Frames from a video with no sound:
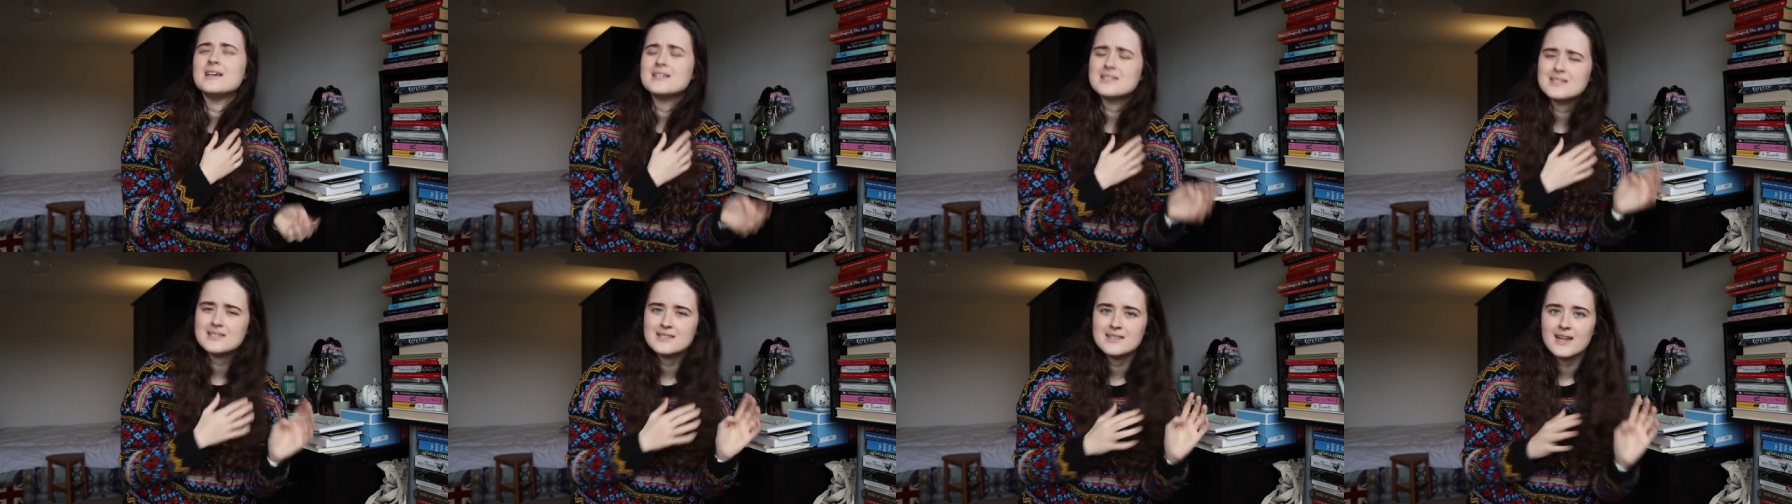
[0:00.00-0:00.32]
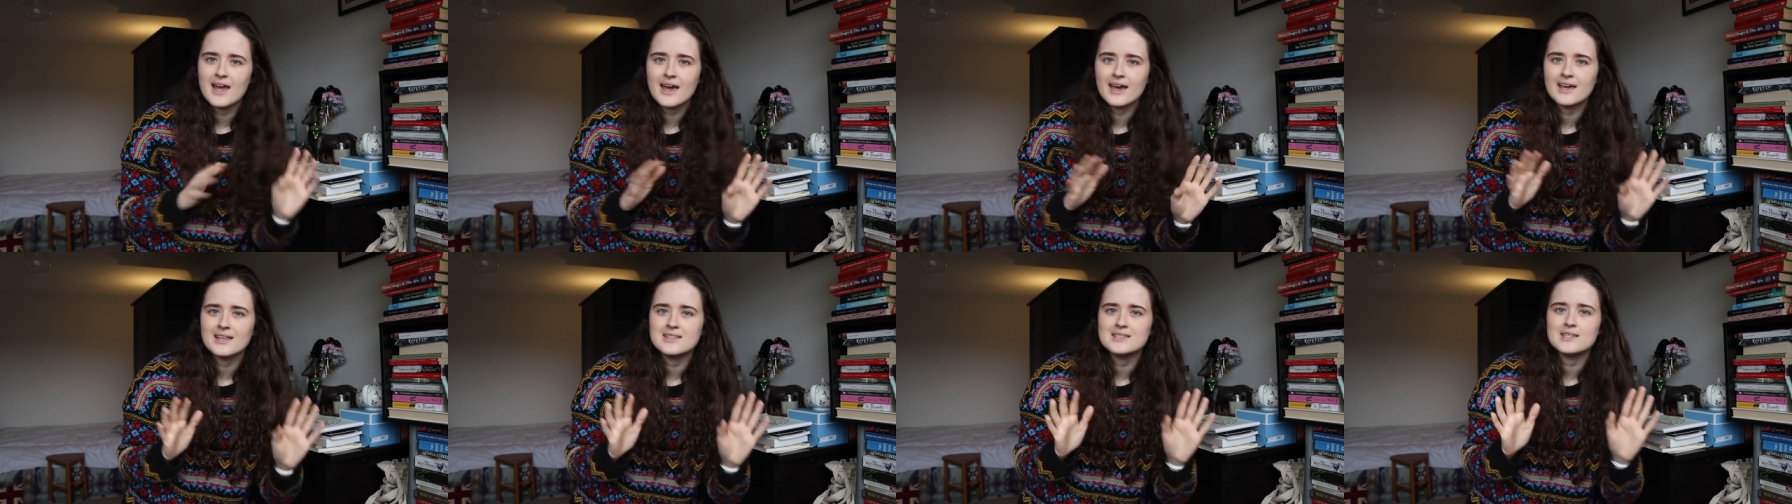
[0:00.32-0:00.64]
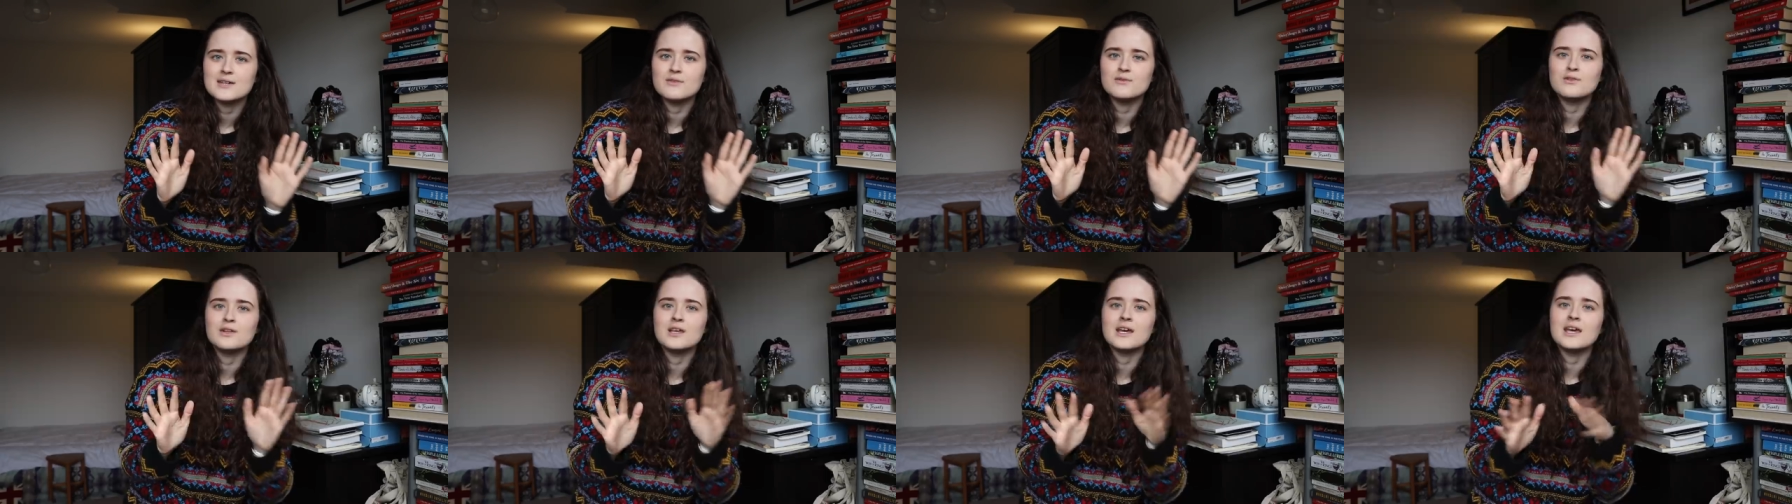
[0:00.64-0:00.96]
is
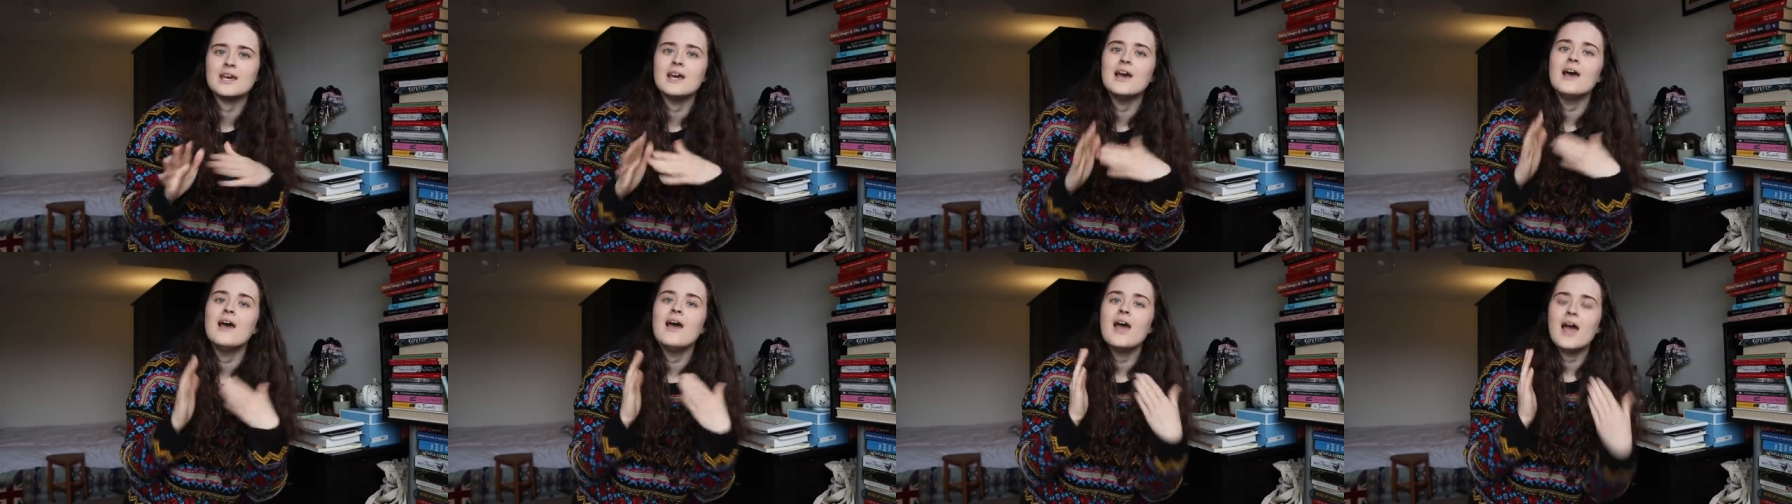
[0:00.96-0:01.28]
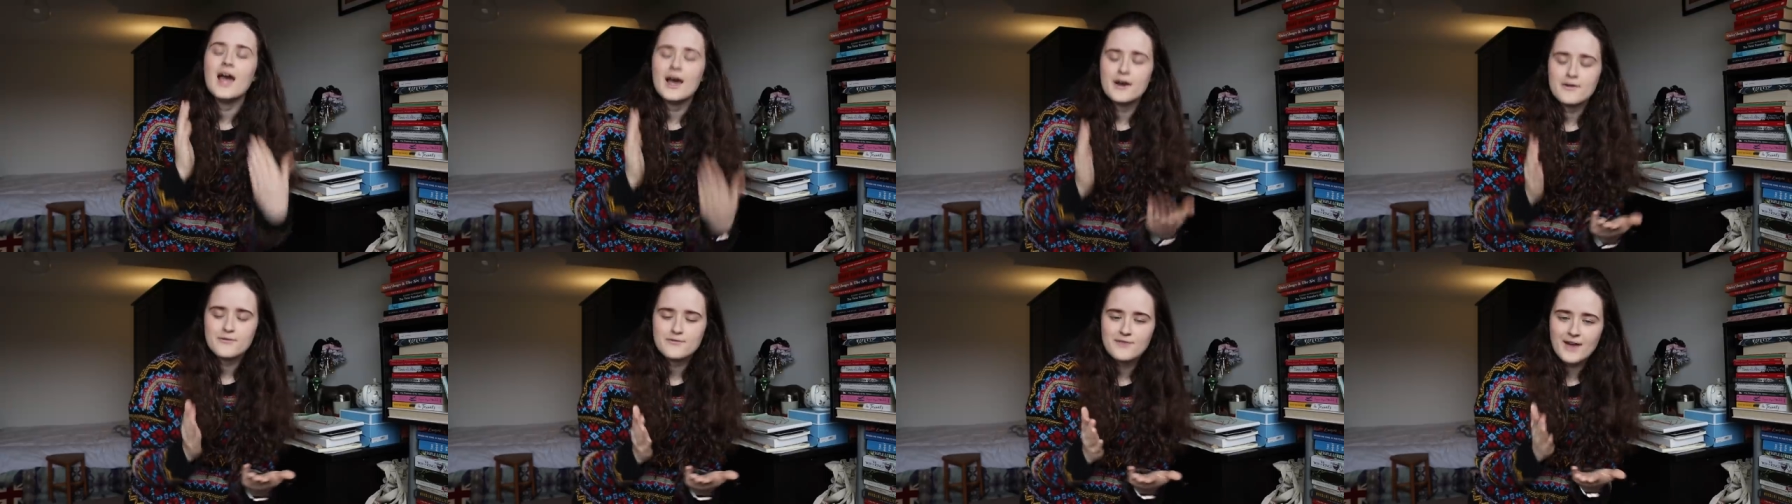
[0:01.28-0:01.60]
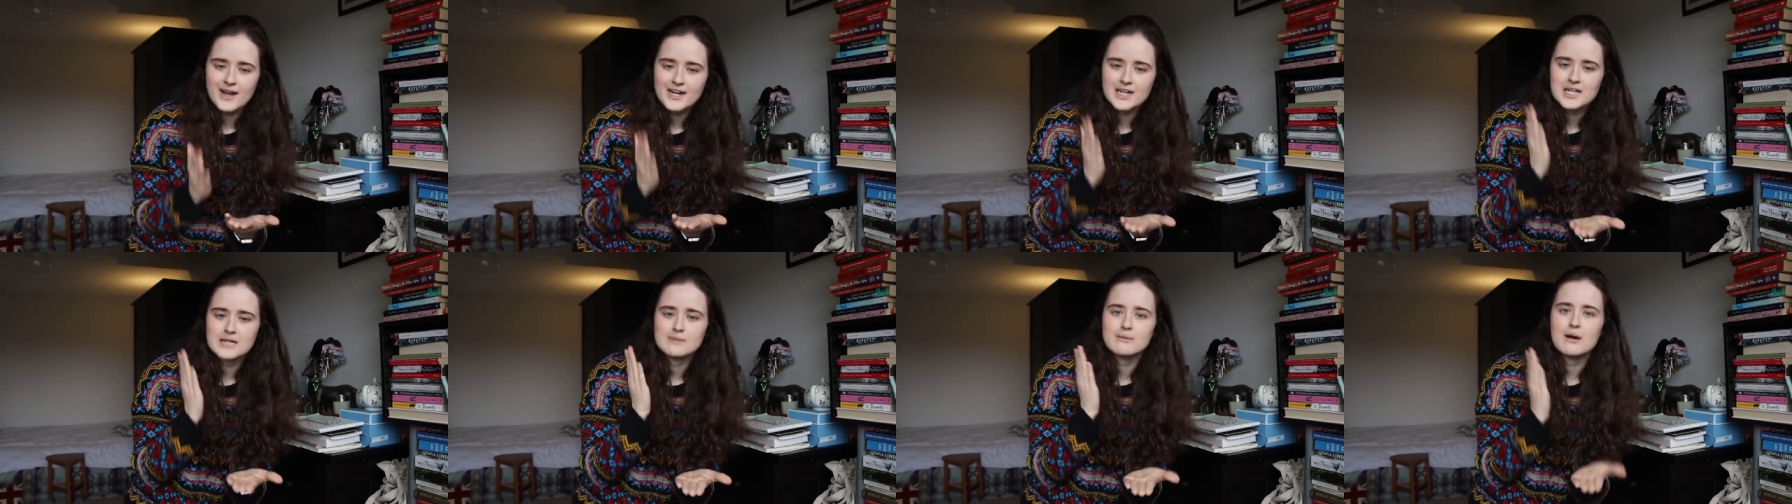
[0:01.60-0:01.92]
negatively
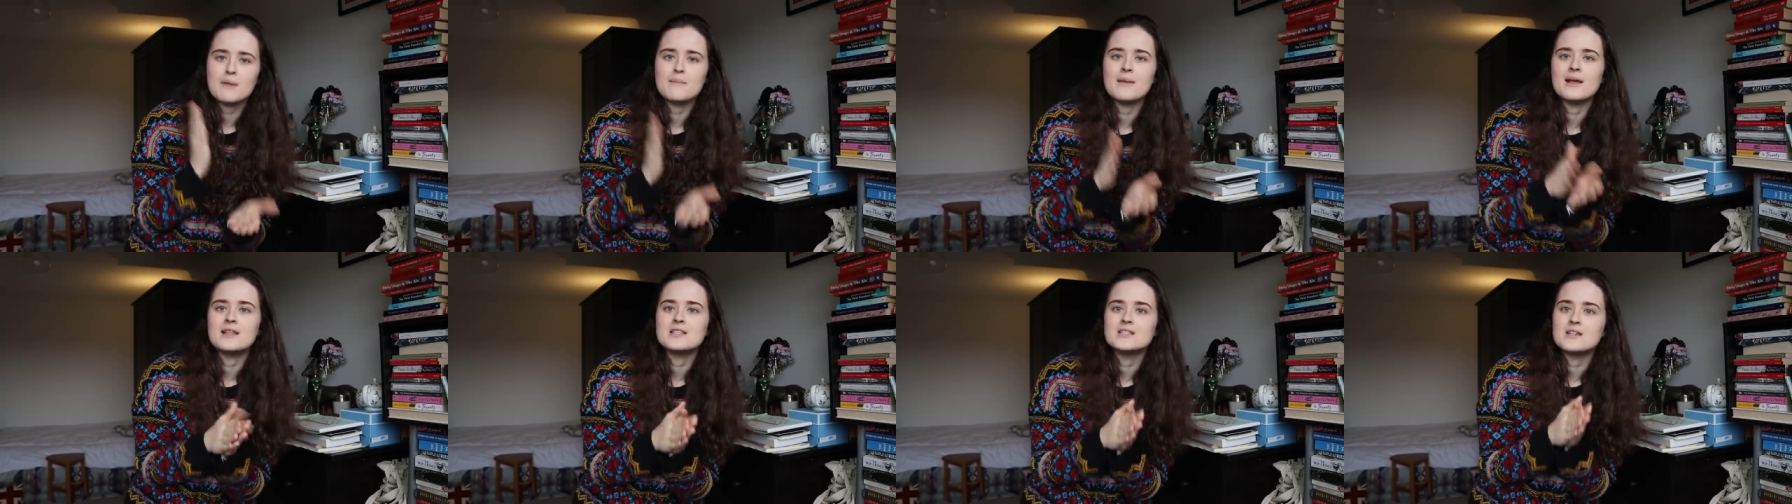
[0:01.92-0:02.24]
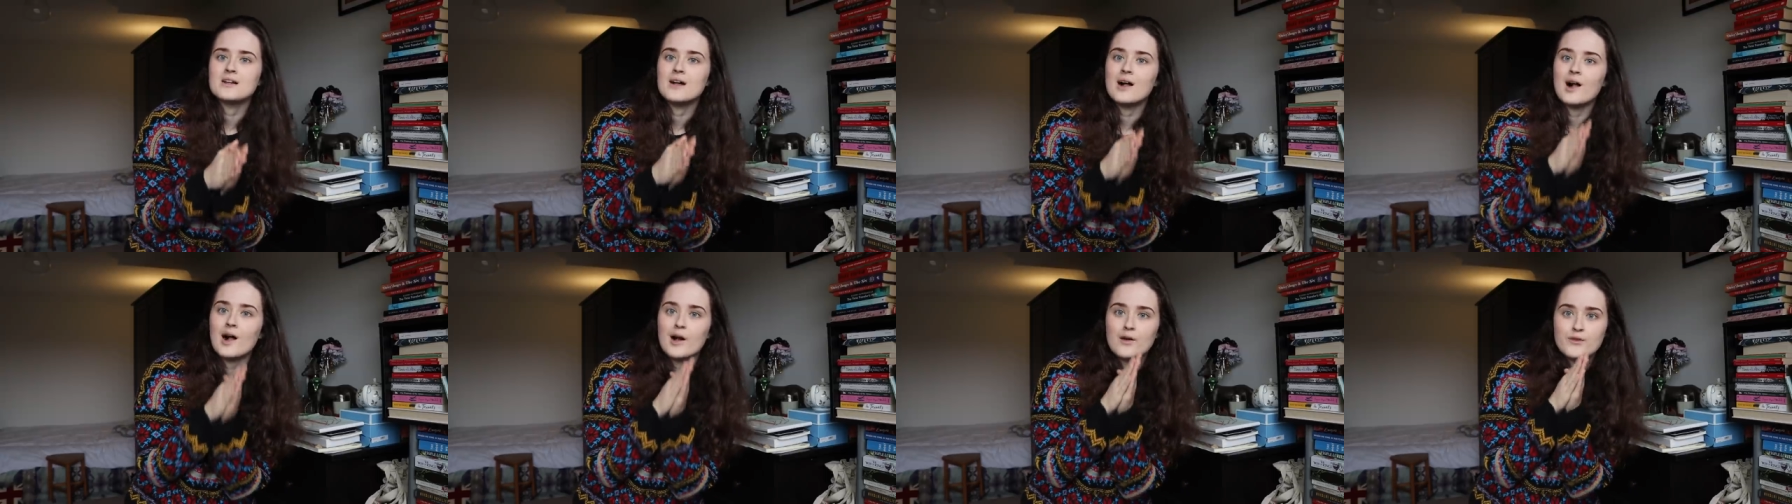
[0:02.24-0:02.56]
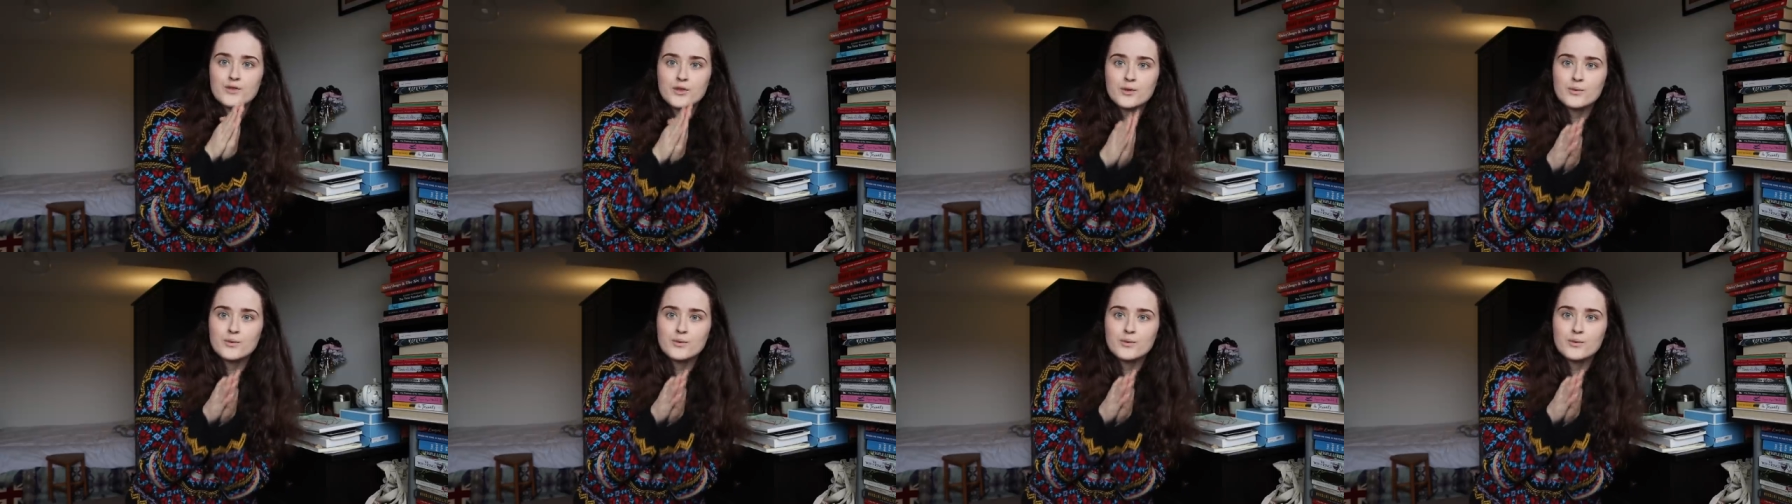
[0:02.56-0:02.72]
affecting my mental health.